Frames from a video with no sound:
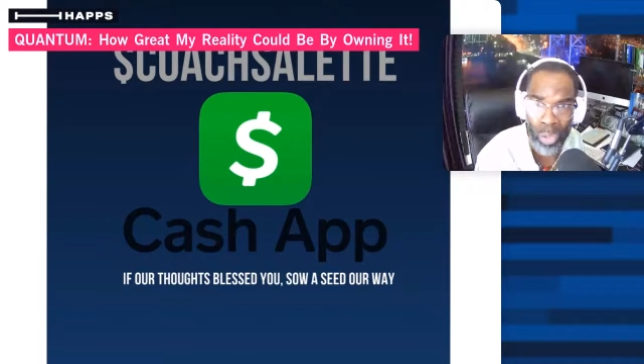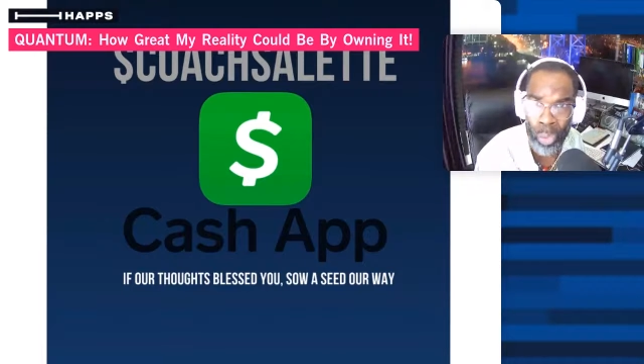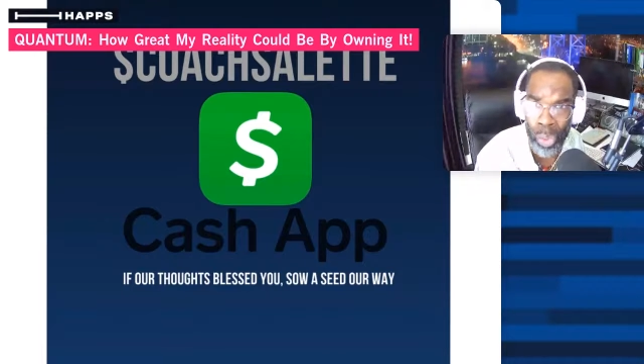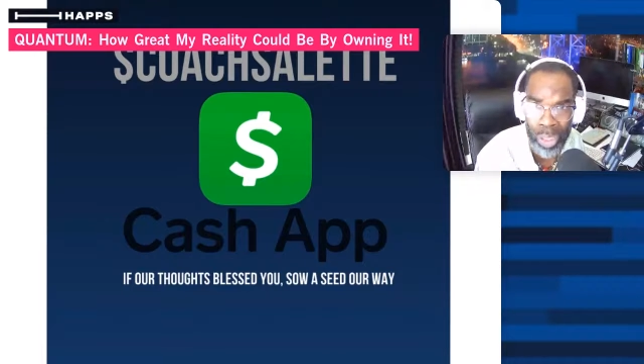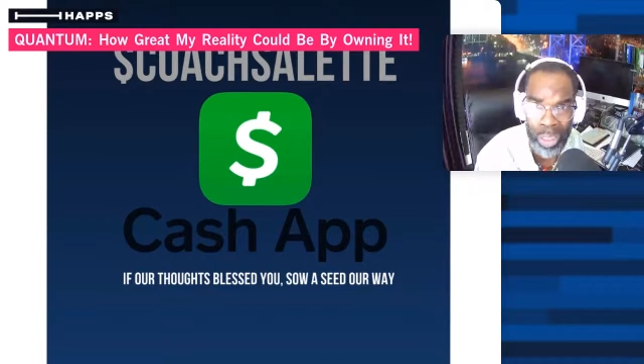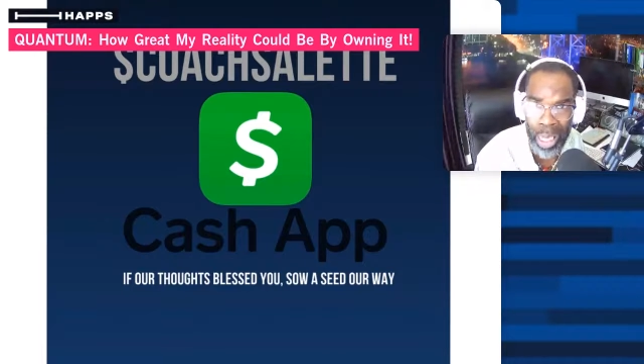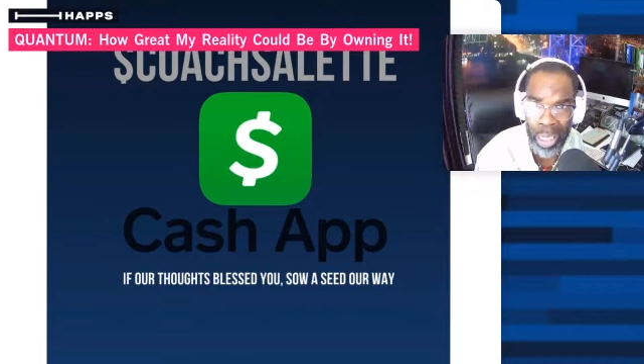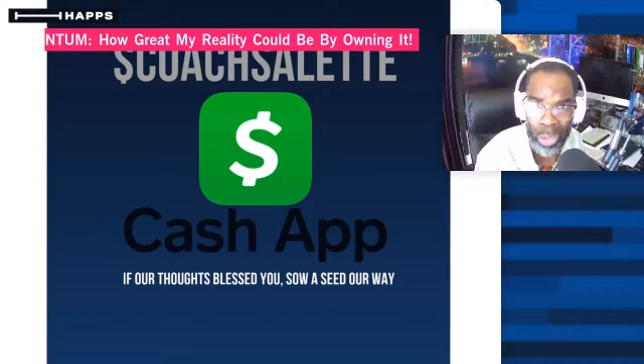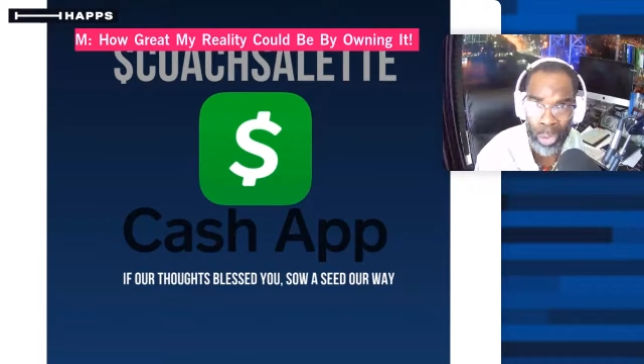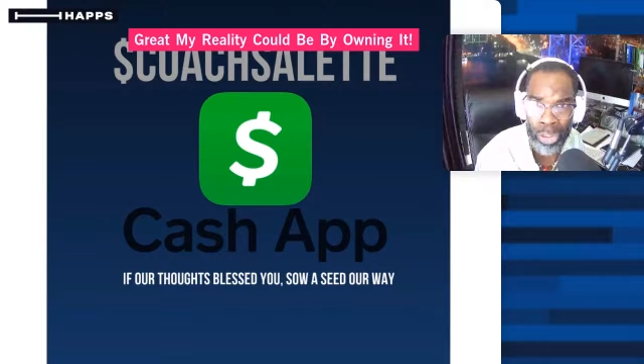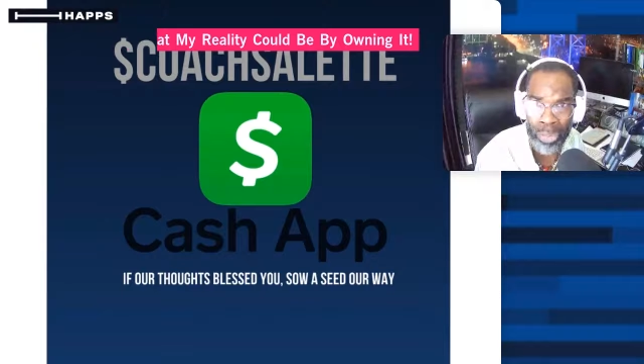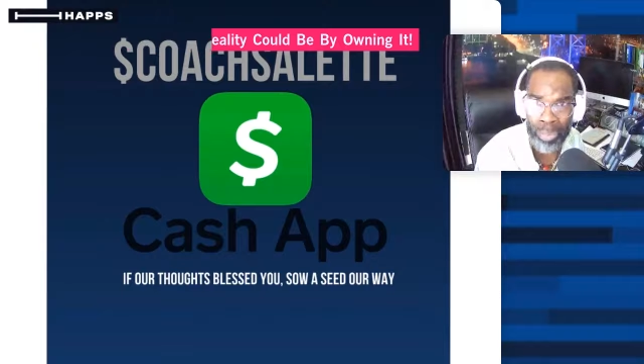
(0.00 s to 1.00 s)
we're not
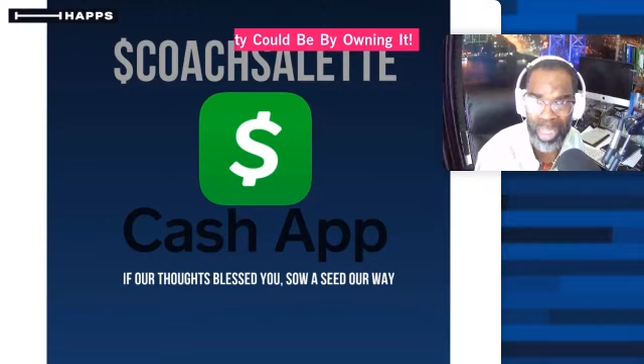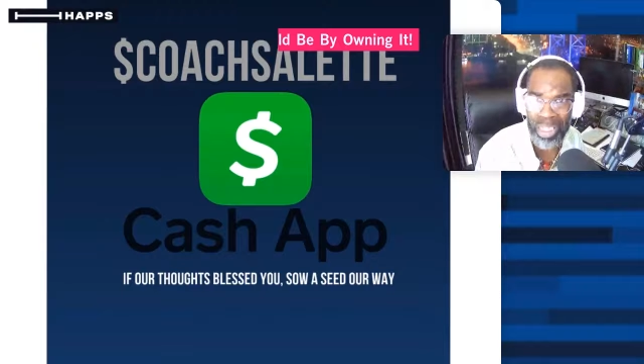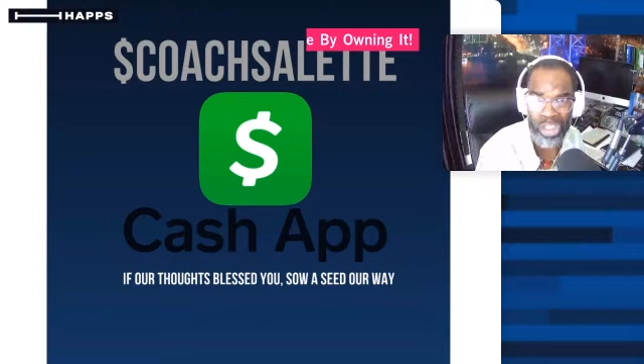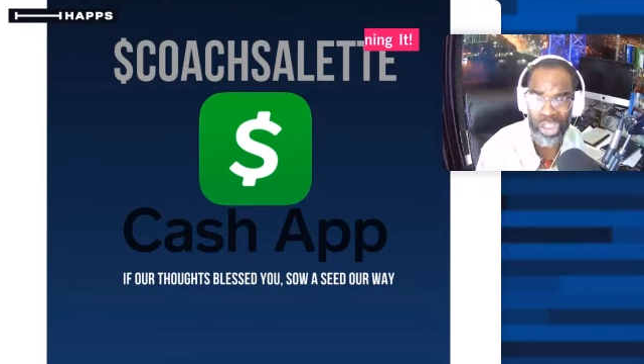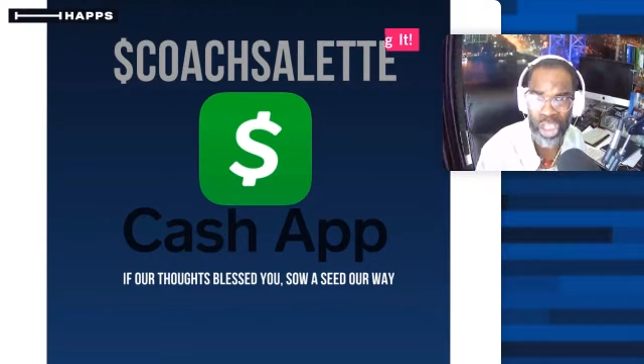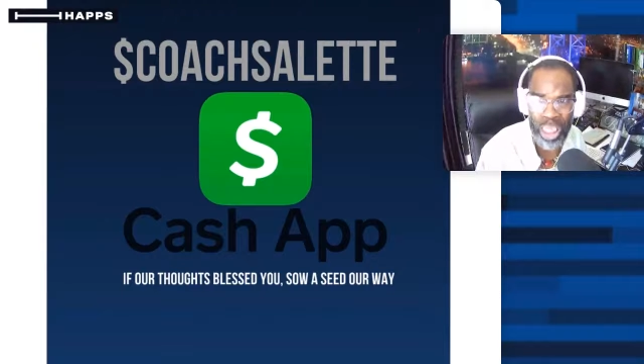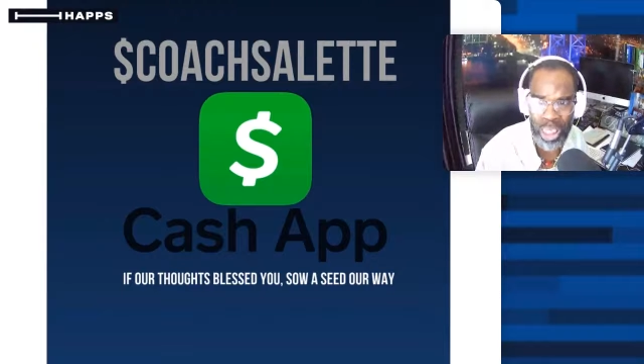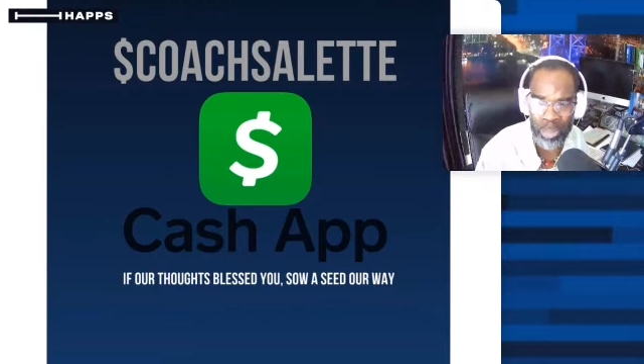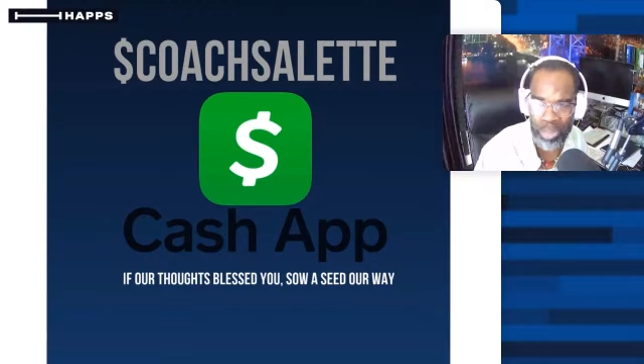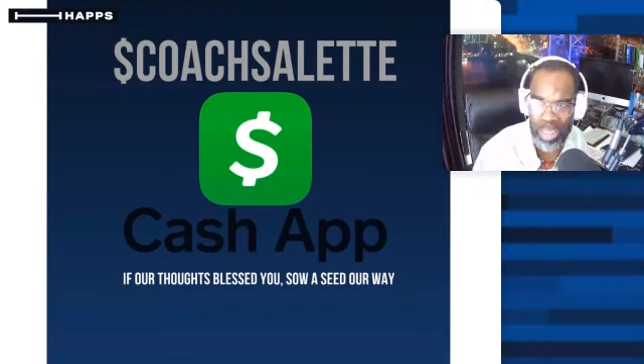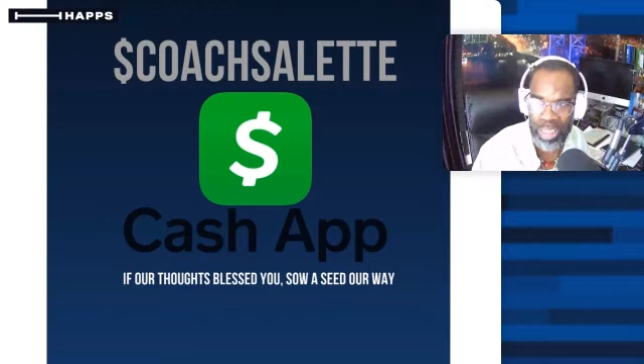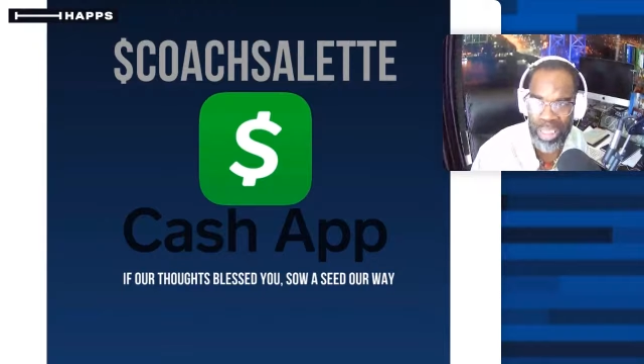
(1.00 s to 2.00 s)
going to be
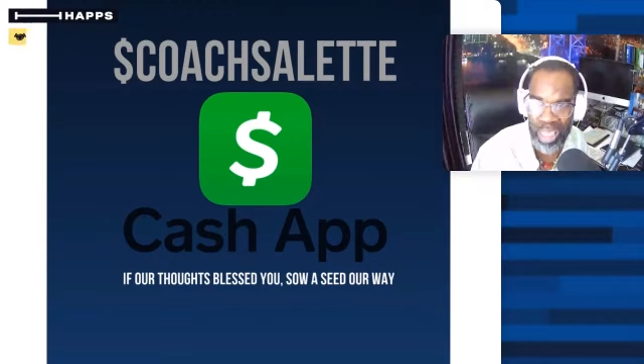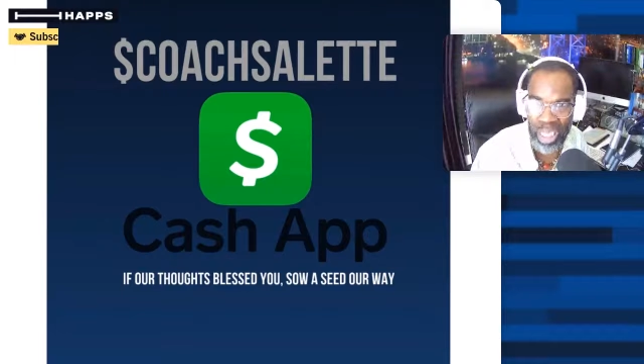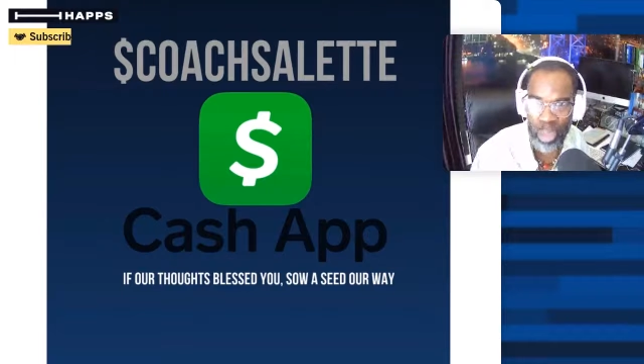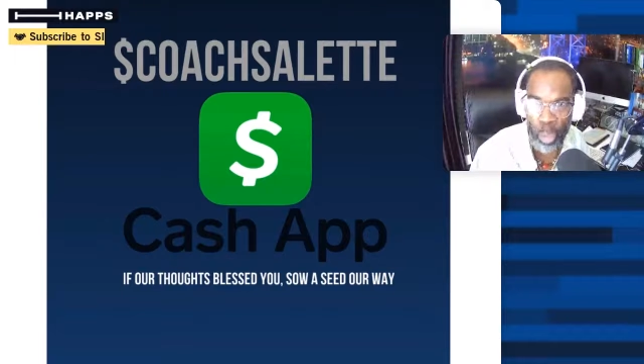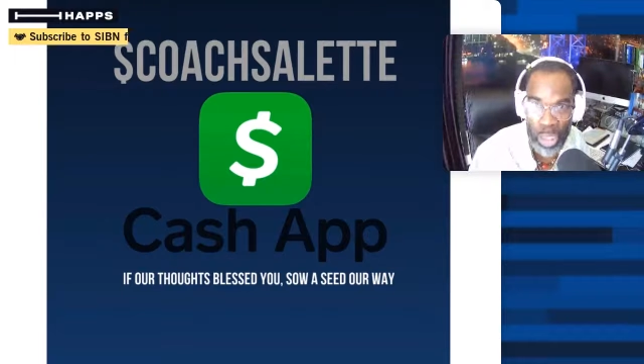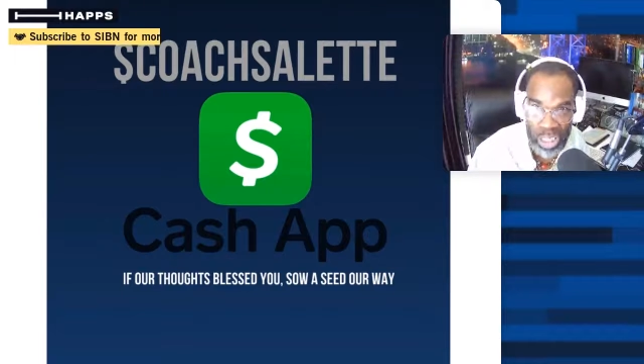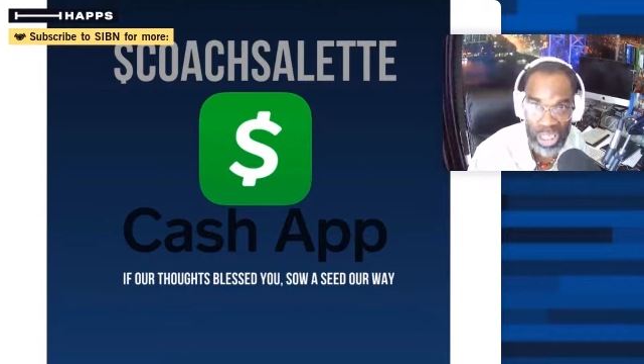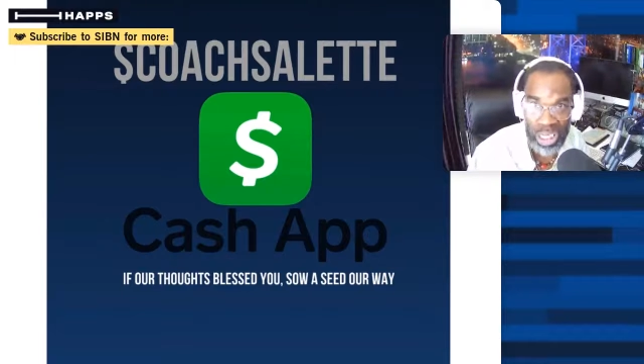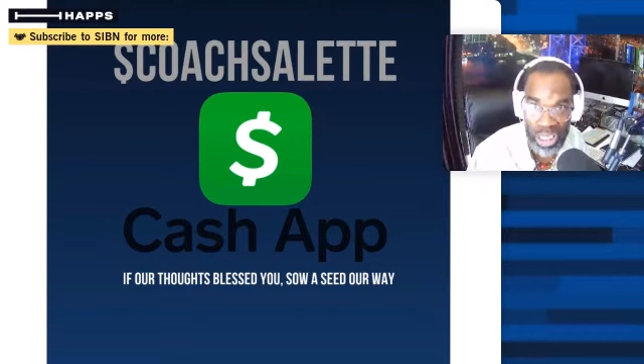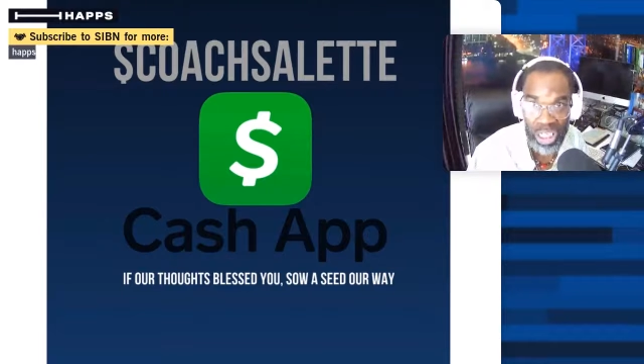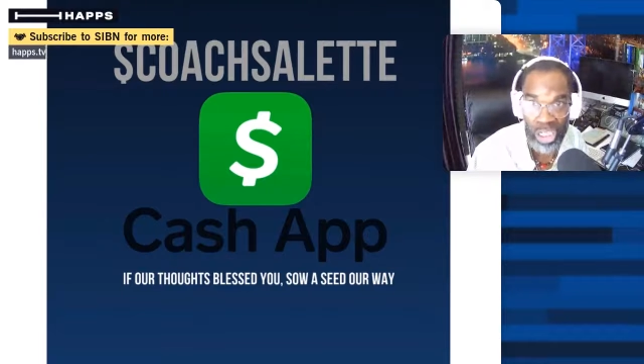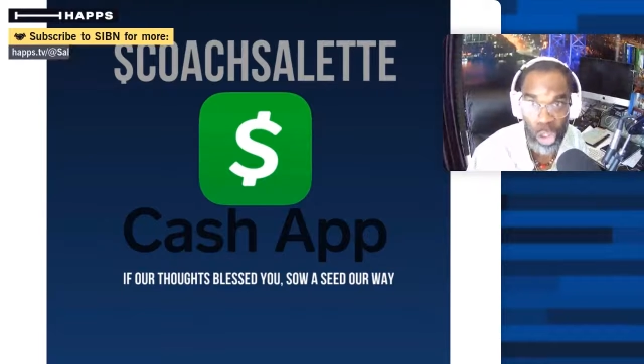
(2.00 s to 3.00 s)
ashamed to say we
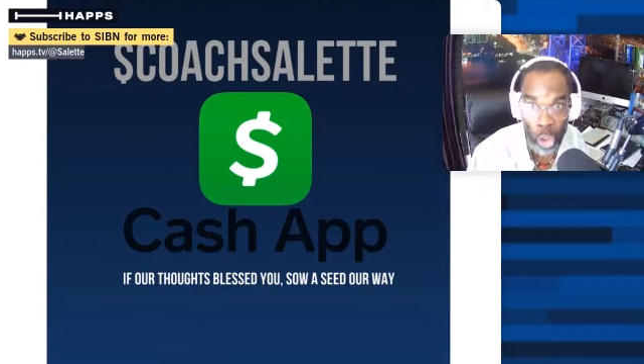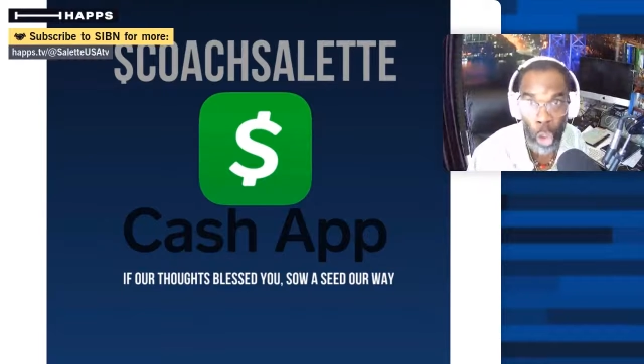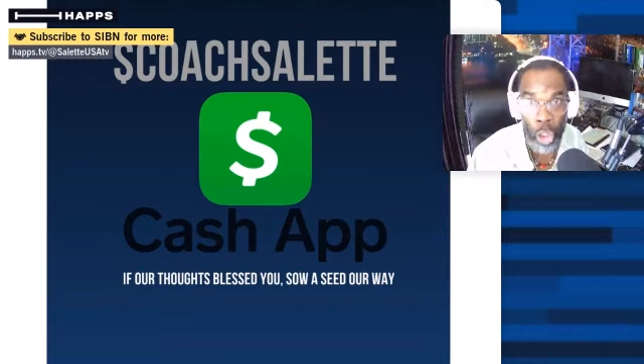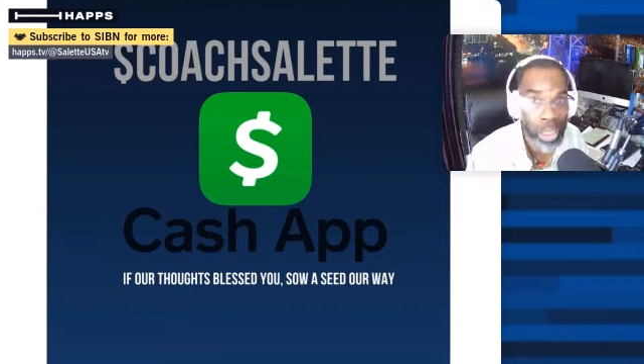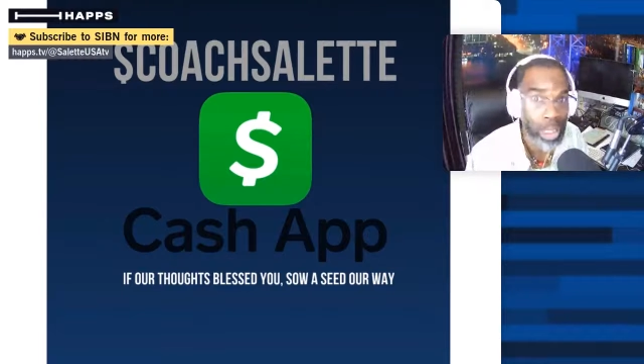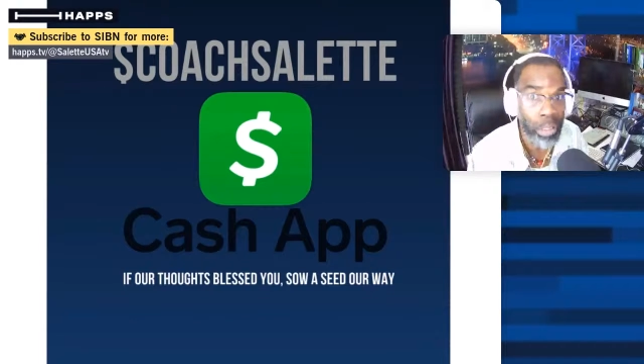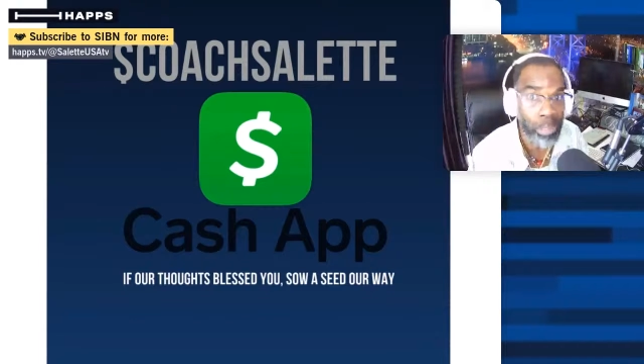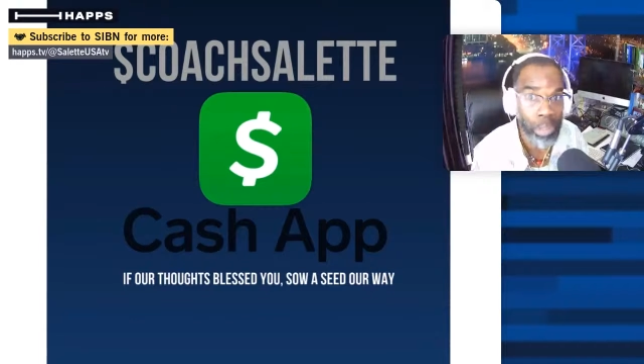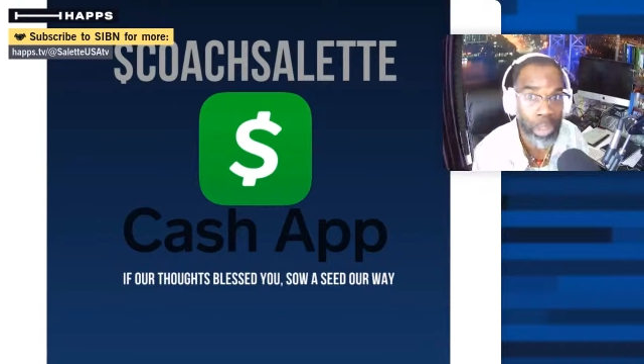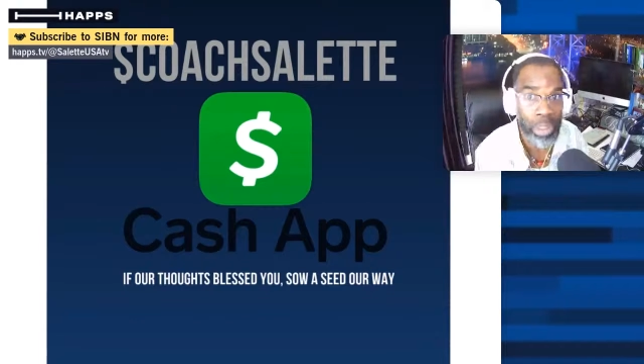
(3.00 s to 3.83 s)
need your help.